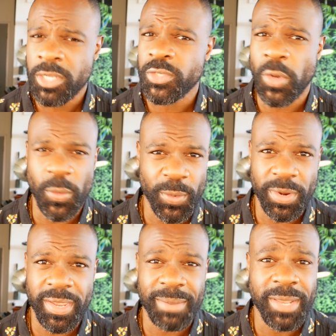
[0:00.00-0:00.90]
Don't
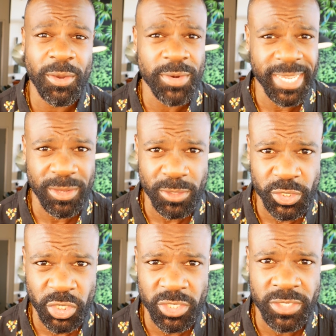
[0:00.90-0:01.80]
worry, I'm not going to get all
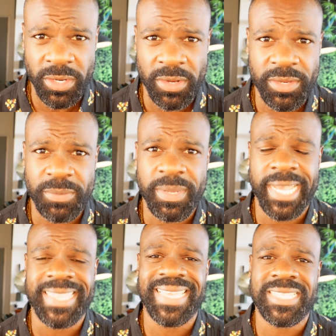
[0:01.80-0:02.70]
churchy on you, but
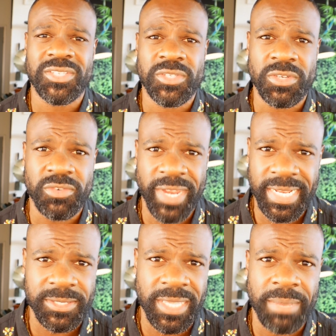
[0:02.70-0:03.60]
I think this is a great
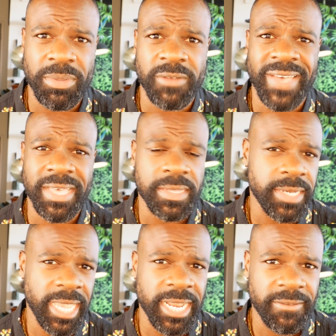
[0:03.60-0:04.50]
example of how the
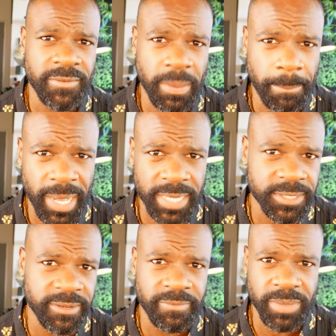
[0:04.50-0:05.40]
negative and
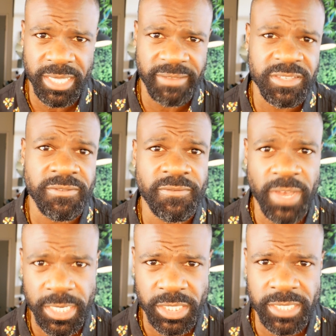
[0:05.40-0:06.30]
positive beliefs
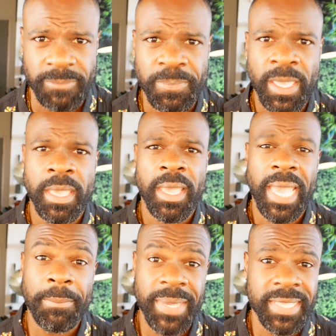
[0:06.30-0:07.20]
function.
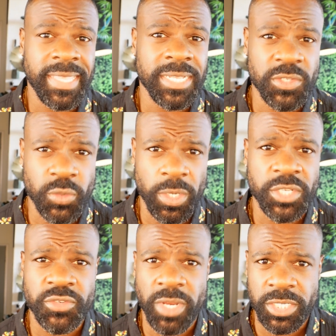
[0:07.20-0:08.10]
And being that story
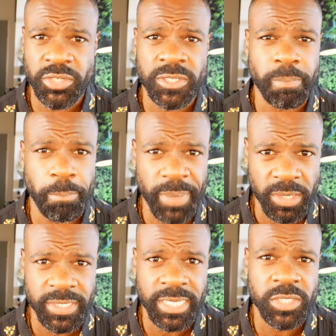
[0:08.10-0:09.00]
structure is
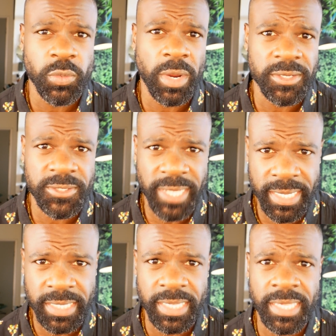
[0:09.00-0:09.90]
built into our
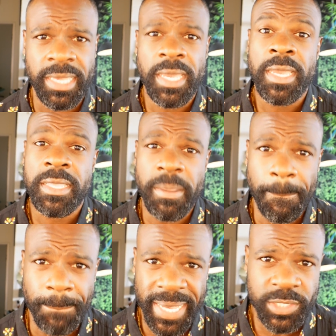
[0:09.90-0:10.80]
psyche, the
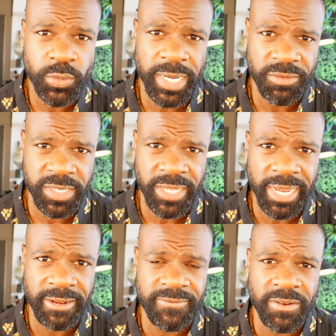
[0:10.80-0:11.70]
best way to
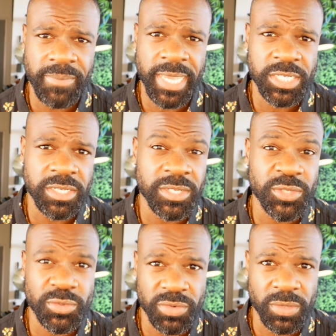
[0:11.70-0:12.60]
retain information
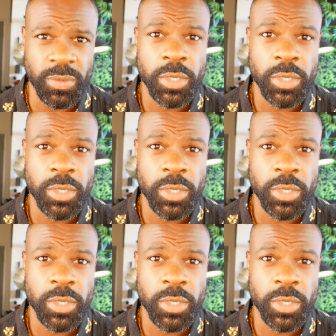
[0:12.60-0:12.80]
is through